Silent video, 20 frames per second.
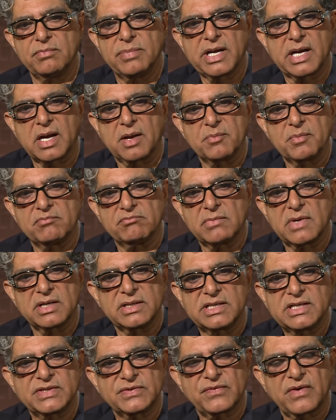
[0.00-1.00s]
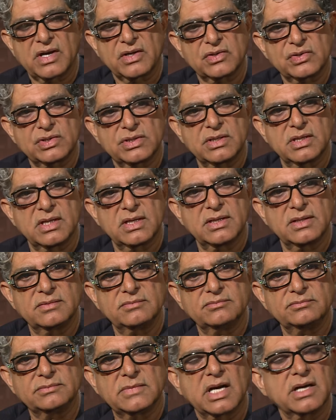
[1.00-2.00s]
become a
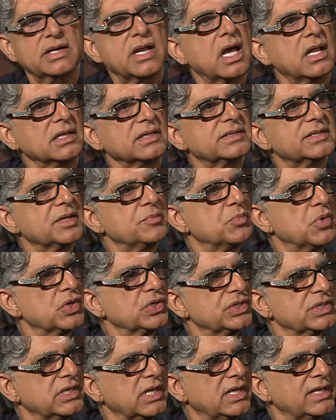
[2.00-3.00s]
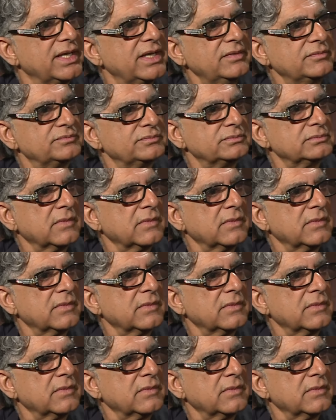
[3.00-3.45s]
dysfunctional adult emotionally